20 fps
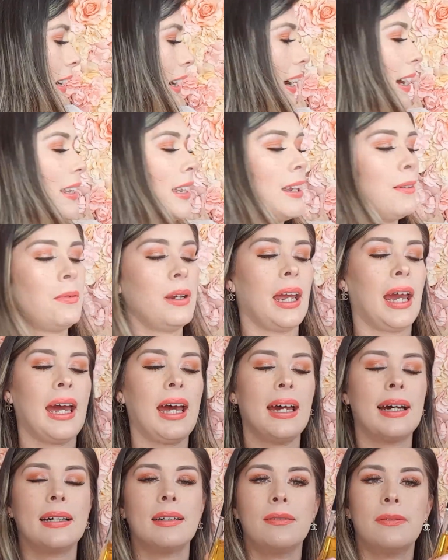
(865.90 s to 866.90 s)
And then we
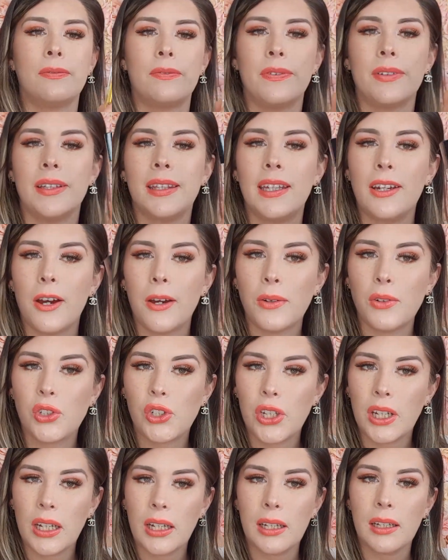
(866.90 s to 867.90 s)
have the
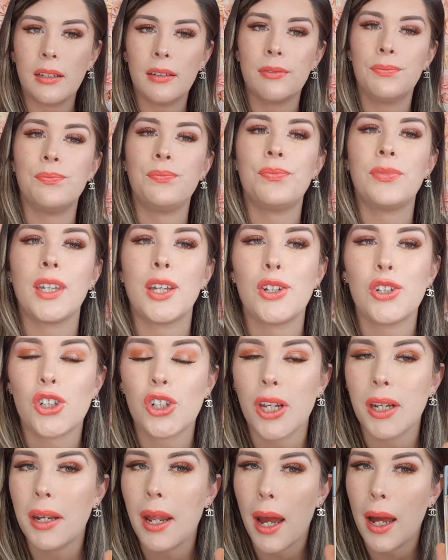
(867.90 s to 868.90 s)
OG
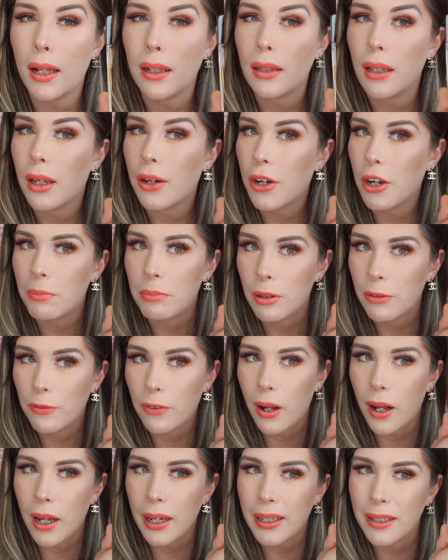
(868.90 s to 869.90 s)
Chanel No.
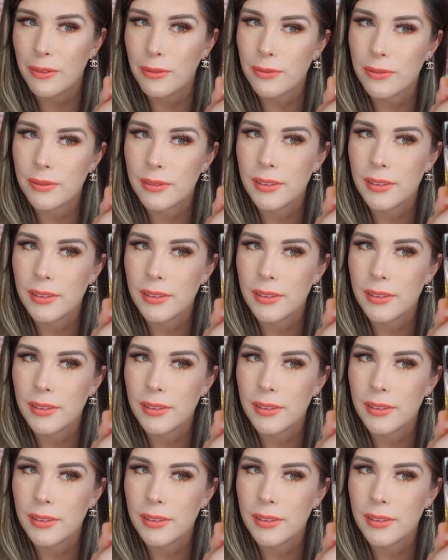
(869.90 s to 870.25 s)
5.